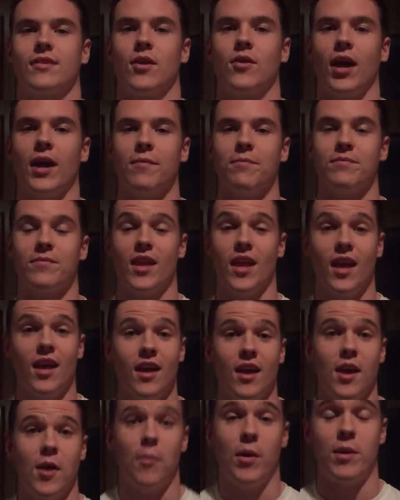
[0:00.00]
Okay,
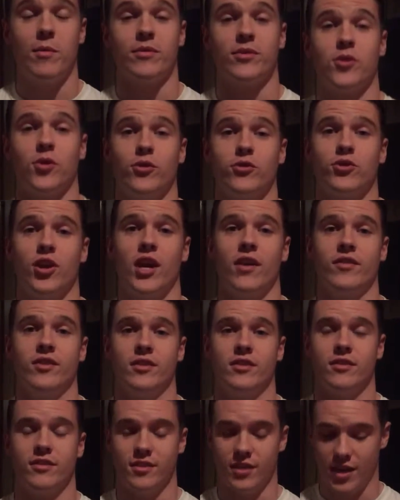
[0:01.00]
my name is Cole
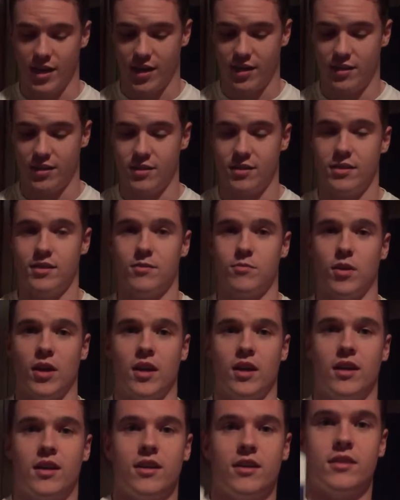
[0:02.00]
Travis, and this is
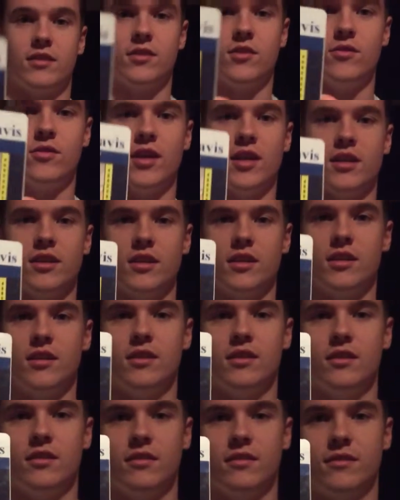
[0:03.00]
my student
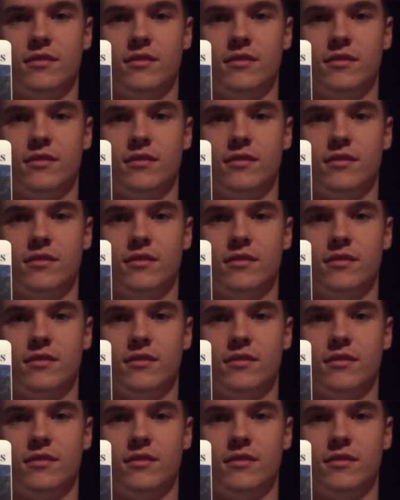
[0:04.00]
ID.